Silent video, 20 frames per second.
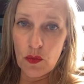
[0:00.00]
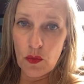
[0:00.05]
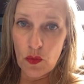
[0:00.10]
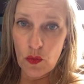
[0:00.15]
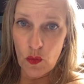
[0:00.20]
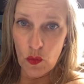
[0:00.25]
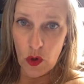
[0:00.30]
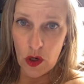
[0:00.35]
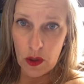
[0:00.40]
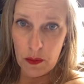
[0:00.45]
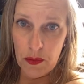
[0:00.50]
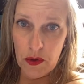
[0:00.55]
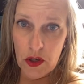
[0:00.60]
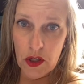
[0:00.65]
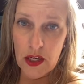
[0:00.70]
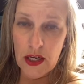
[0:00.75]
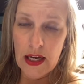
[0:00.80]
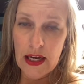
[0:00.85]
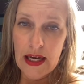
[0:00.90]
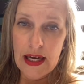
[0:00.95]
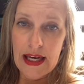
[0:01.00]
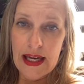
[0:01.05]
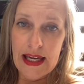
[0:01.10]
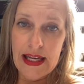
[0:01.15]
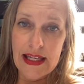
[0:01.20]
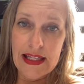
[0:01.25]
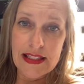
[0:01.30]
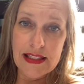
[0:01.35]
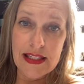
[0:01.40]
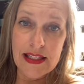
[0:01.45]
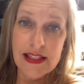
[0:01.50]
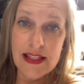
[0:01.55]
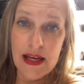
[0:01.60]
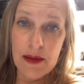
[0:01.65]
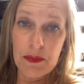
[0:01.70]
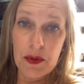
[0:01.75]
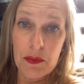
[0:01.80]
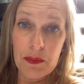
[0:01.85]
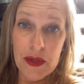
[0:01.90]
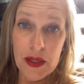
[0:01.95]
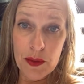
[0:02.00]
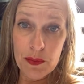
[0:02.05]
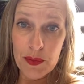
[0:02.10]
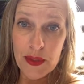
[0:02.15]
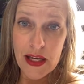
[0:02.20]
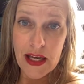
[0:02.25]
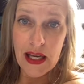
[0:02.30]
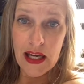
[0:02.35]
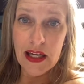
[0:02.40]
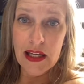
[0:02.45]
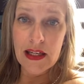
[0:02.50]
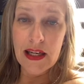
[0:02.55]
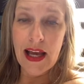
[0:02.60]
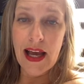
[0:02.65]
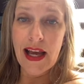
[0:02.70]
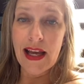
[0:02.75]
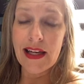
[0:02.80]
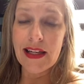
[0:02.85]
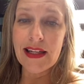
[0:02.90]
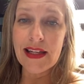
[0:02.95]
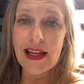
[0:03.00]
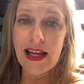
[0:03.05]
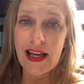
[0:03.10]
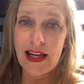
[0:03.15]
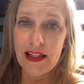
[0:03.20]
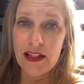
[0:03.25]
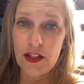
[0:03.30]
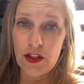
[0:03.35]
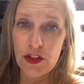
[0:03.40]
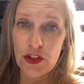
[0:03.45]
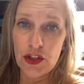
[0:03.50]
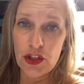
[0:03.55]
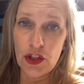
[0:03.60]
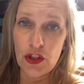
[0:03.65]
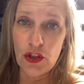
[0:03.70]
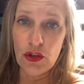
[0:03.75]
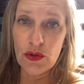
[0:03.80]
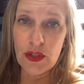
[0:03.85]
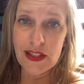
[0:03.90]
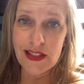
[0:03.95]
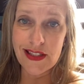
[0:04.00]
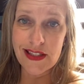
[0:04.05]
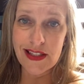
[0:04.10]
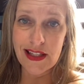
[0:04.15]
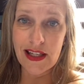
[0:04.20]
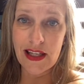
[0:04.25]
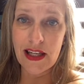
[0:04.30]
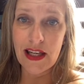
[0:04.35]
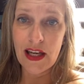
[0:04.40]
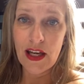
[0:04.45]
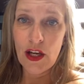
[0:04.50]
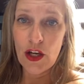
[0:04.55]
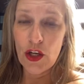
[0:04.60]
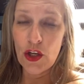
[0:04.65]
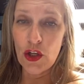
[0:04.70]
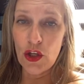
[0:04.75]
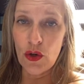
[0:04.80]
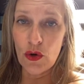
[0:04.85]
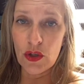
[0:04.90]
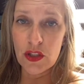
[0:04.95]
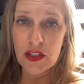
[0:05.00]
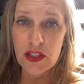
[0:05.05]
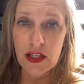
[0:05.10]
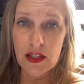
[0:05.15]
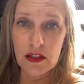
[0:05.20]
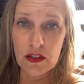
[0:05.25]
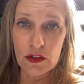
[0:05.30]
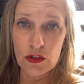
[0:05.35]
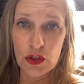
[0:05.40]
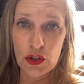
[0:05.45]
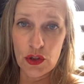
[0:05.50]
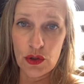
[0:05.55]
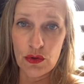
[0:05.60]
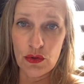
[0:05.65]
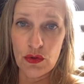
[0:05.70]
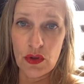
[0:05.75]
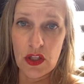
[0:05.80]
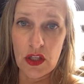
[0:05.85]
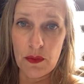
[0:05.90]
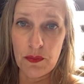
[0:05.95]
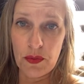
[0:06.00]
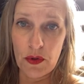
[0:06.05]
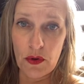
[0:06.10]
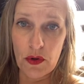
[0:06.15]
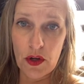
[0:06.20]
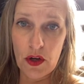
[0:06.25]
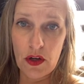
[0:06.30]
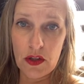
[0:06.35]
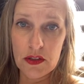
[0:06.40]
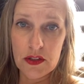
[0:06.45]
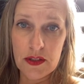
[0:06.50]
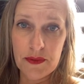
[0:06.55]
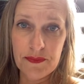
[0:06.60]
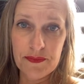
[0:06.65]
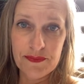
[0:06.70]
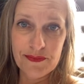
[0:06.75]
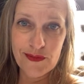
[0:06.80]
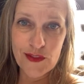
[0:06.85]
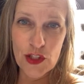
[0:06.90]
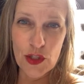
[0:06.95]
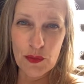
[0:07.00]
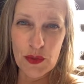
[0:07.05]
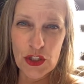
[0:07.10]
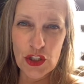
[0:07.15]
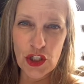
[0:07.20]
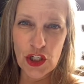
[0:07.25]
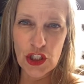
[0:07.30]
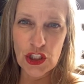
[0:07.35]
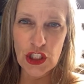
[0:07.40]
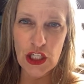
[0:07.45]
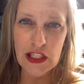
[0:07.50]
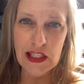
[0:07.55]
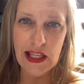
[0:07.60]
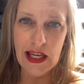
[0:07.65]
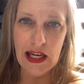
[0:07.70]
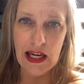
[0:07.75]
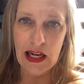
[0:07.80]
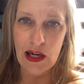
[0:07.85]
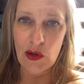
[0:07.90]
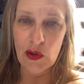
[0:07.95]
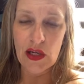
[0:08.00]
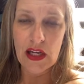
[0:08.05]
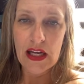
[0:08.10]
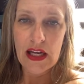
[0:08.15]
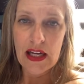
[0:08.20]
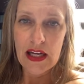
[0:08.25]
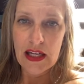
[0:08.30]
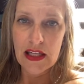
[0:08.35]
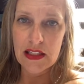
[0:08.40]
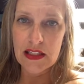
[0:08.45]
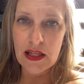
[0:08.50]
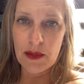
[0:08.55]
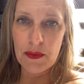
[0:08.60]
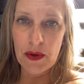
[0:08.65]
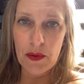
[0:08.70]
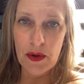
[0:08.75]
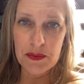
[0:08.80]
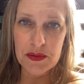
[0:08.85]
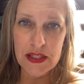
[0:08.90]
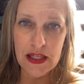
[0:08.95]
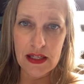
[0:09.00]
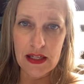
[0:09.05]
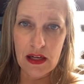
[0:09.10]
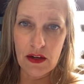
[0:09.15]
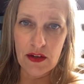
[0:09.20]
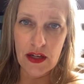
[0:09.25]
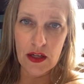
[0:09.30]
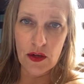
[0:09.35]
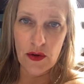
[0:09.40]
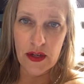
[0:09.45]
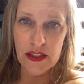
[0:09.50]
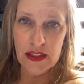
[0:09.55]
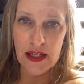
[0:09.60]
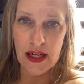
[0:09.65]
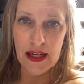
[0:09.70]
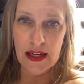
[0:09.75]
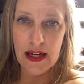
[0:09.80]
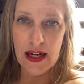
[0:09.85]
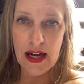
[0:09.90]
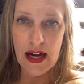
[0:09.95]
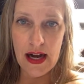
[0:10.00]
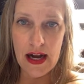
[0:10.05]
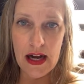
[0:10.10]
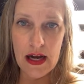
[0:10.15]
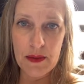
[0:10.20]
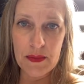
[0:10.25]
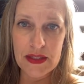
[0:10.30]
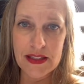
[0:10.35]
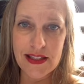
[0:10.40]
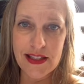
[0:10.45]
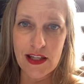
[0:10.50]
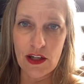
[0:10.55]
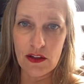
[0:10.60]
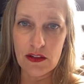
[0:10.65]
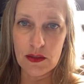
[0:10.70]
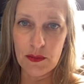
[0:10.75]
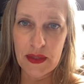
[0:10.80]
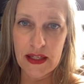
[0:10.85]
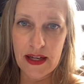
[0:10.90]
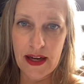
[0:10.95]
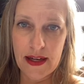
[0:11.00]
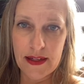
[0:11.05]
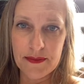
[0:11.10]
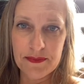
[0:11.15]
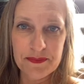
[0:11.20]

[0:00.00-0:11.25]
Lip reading: workbook is a sample meal plan and a calendar so you can sync your cycle to the protocols. So be sure you check that out. It's on my website, nowgetgoing.com. It's the ultimate guide.